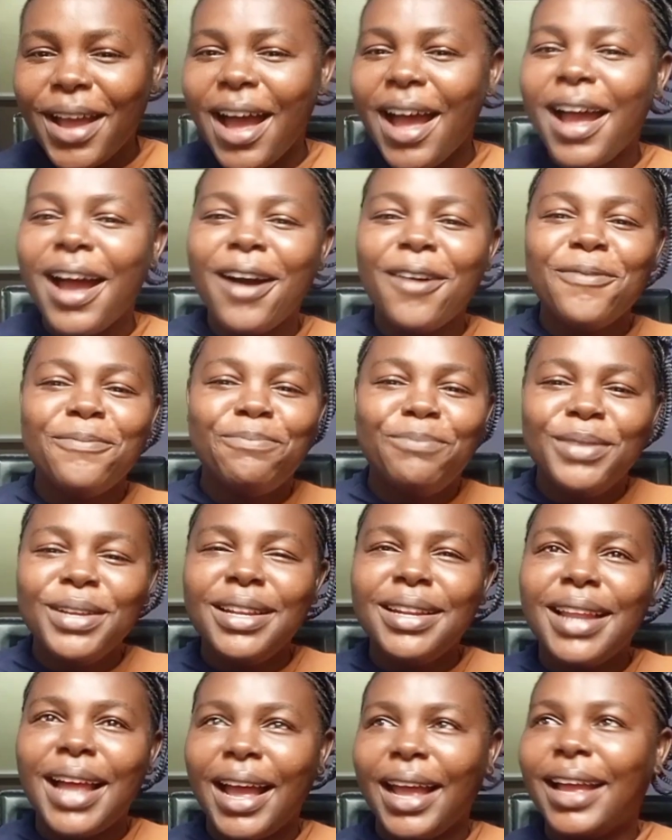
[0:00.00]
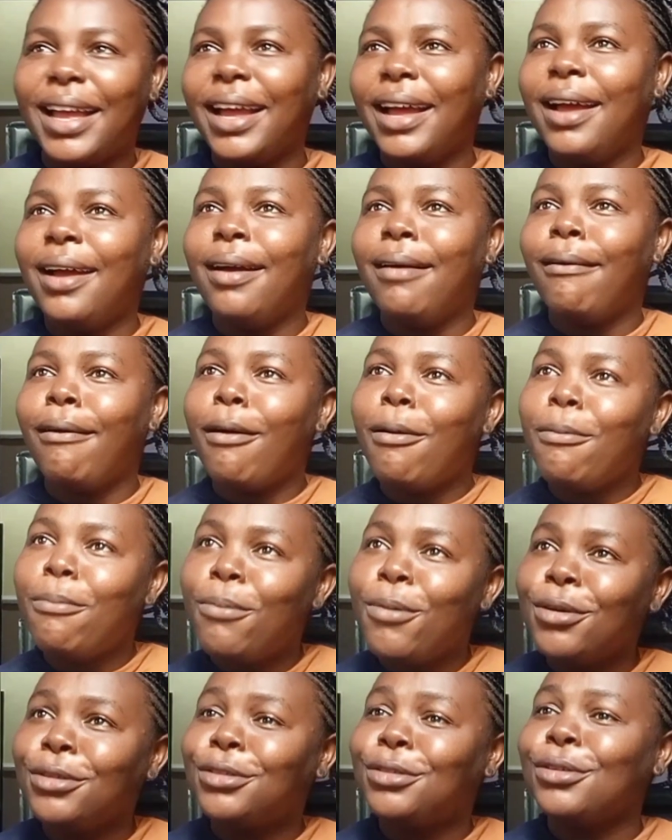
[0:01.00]
I have been like,
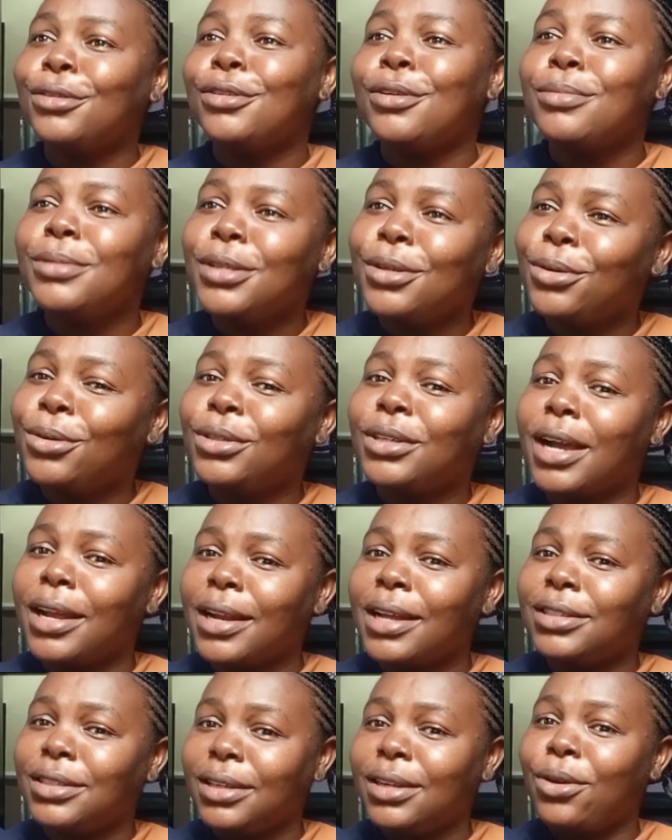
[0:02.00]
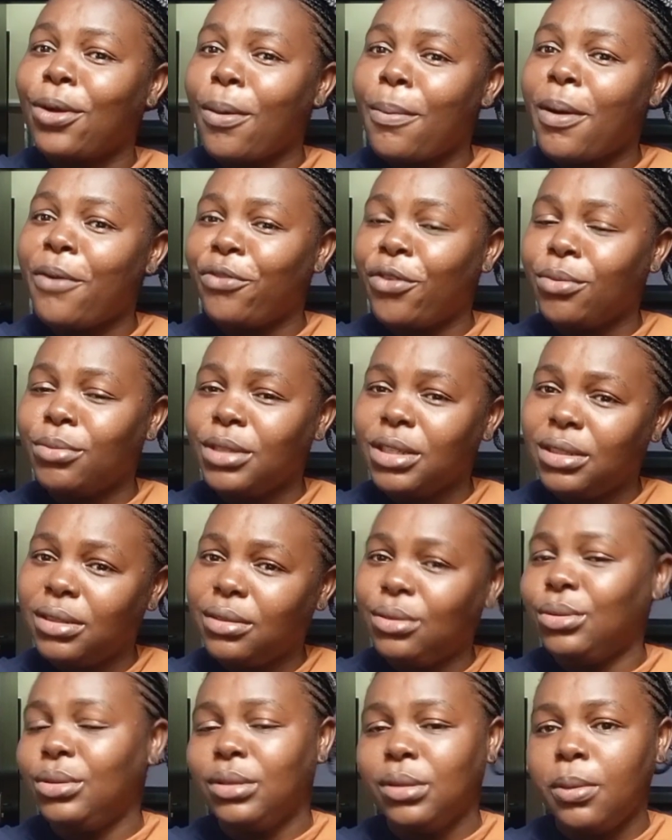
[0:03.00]
almost so. Something good can actually come out from this
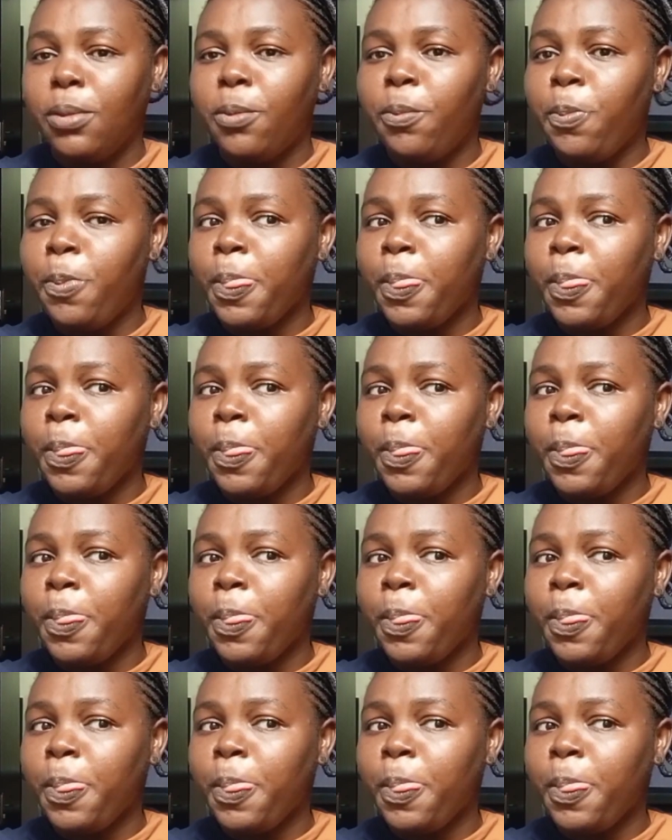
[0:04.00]
YouTube.